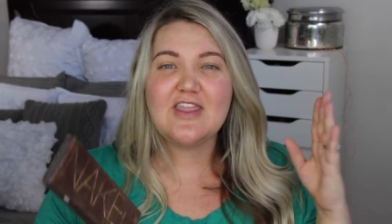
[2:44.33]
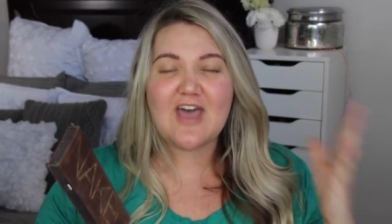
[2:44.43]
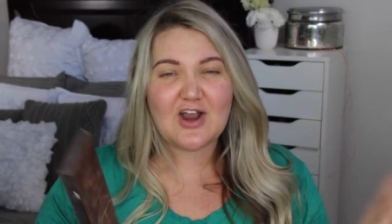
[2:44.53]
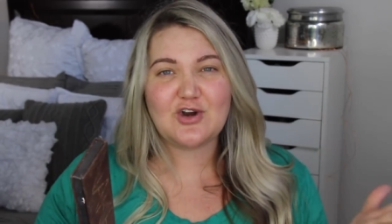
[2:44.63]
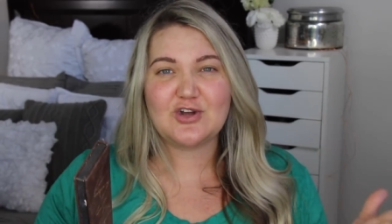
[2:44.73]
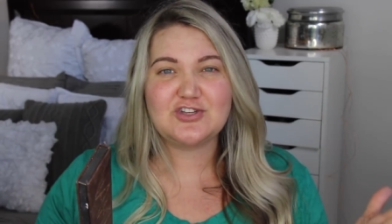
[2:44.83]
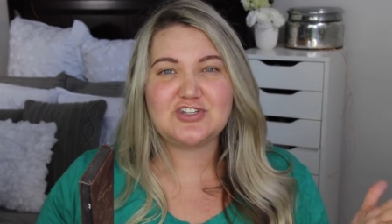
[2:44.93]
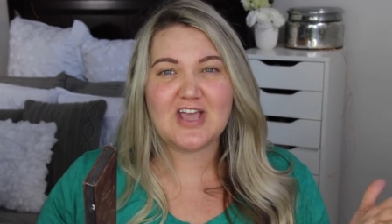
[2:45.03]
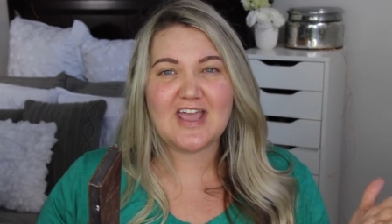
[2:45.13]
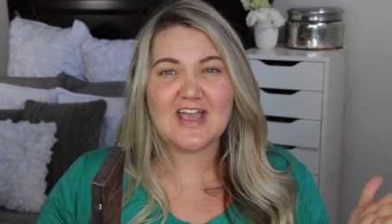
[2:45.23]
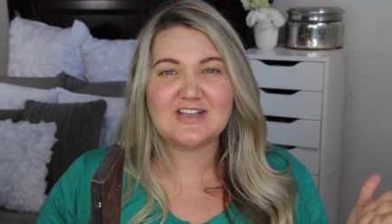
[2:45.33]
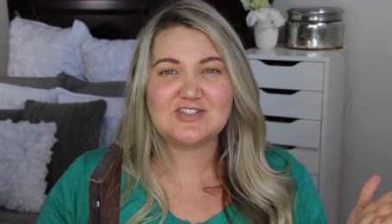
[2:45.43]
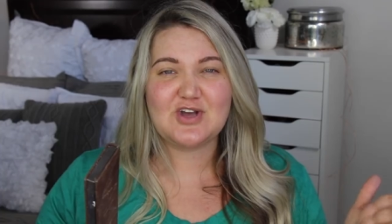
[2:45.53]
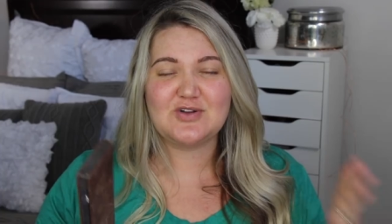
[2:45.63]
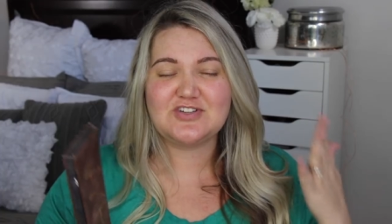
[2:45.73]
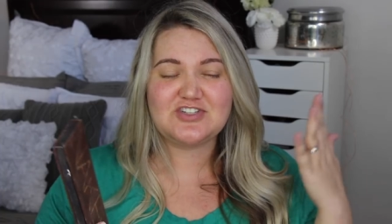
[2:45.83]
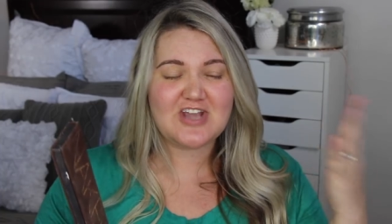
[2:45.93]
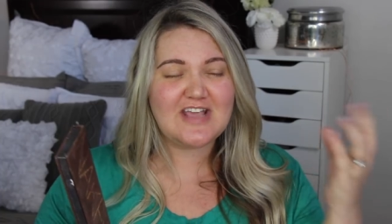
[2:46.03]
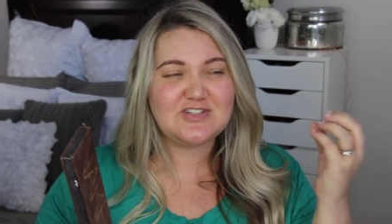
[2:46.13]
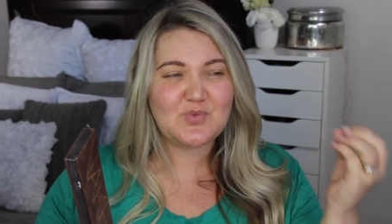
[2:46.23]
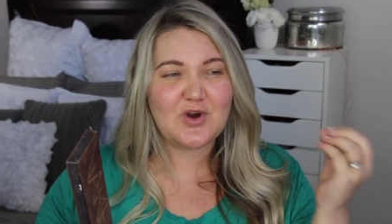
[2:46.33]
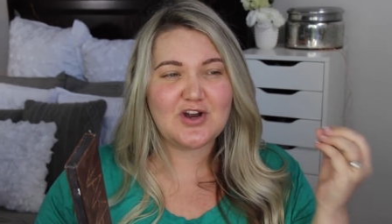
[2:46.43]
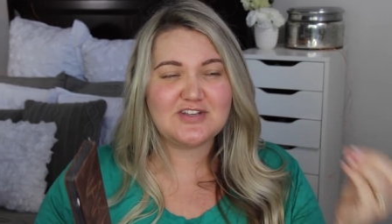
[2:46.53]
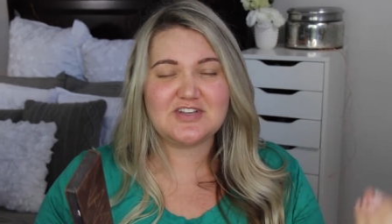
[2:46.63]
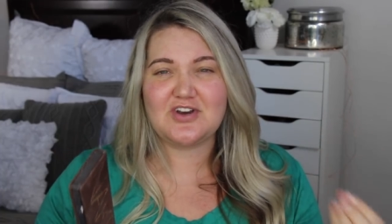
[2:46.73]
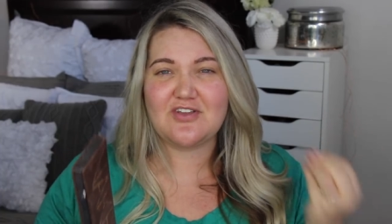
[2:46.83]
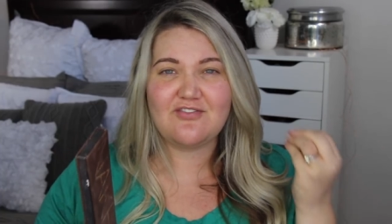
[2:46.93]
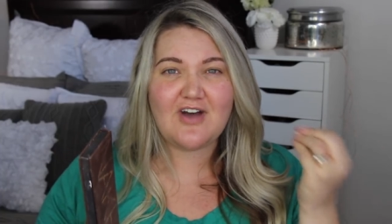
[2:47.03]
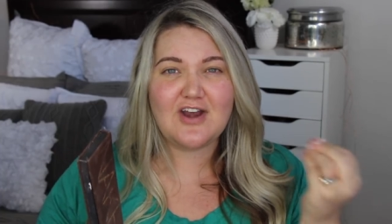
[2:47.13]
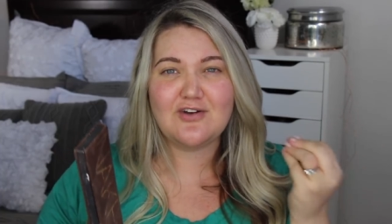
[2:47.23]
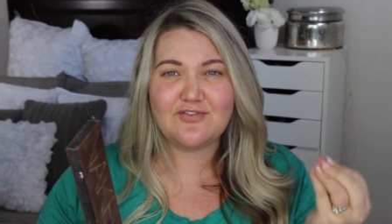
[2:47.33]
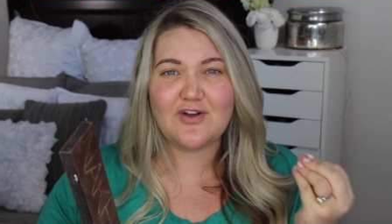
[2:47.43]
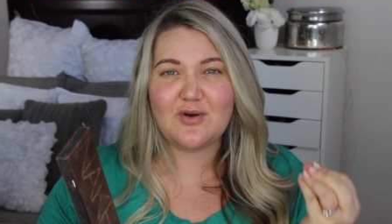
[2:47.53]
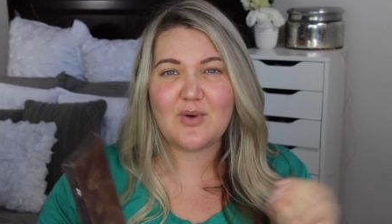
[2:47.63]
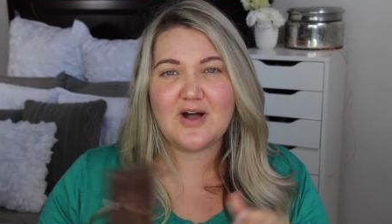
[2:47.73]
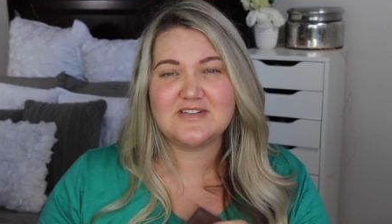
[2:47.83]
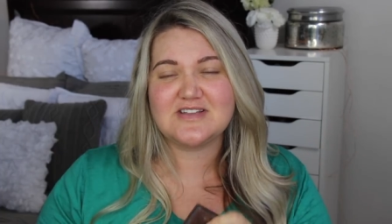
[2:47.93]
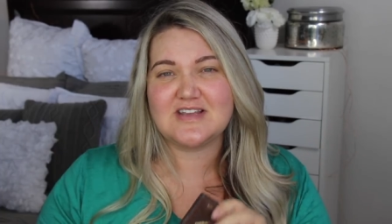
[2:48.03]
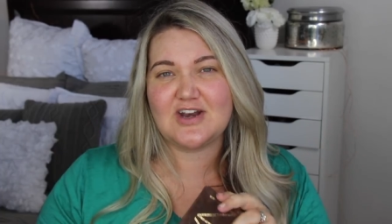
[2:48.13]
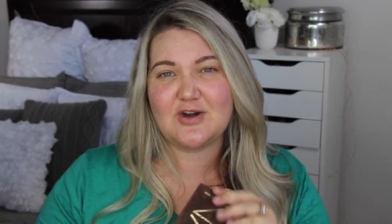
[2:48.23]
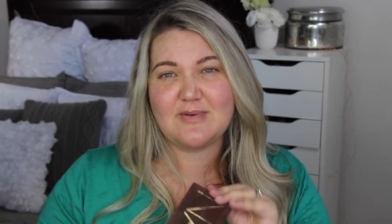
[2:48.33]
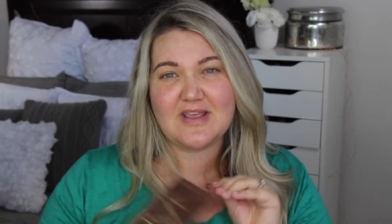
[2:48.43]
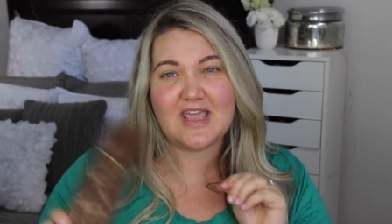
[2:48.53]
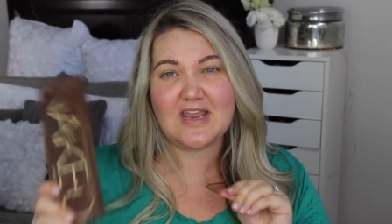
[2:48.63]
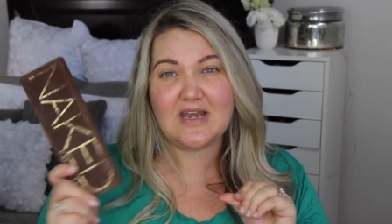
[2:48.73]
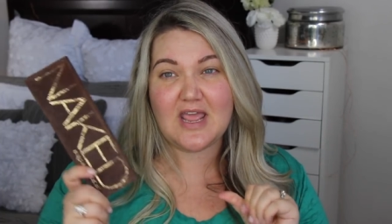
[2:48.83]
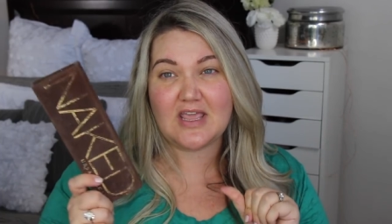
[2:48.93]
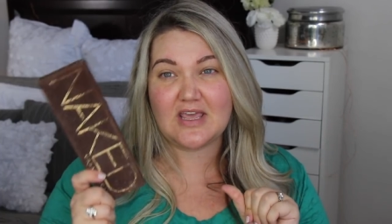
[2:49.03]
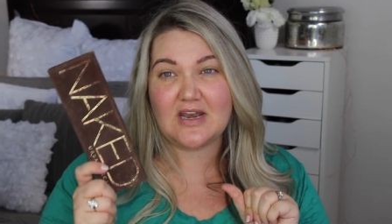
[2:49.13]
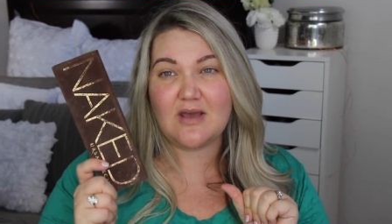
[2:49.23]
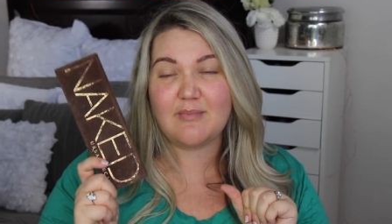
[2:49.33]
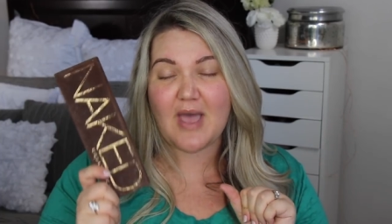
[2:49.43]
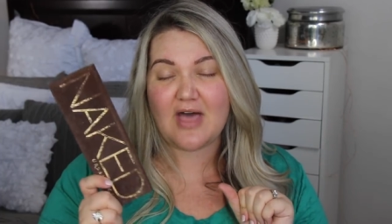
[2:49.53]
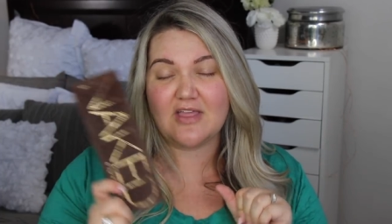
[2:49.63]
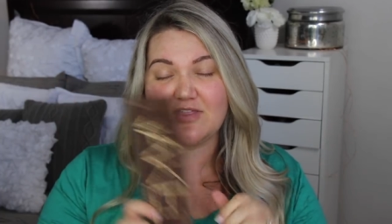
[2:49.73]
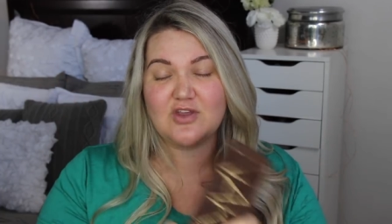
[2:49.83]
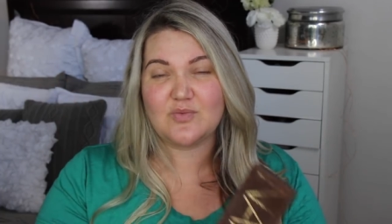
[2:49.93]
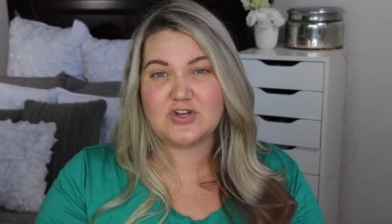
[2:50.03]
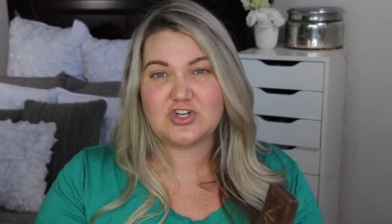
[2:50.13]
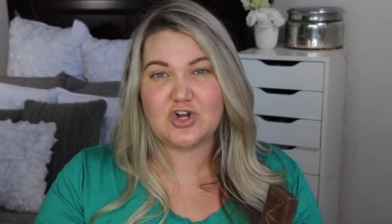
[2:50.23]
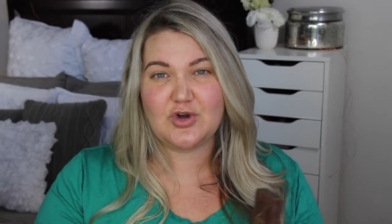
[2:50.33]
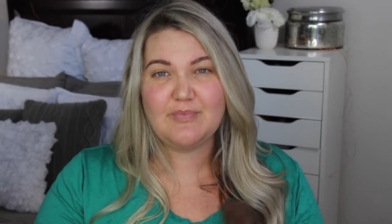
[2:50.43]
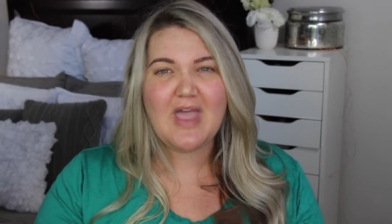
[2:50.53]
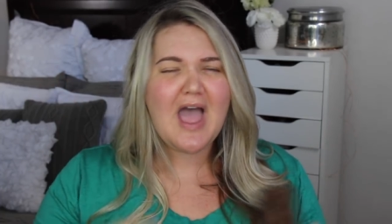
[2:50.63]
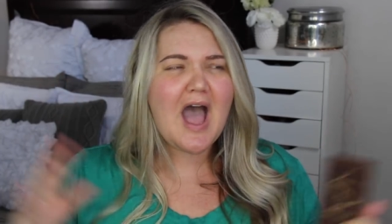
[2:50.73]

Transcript: that girl Shae XO. Shae's words are the final farewell to the Urban Decay Naked palette, the original.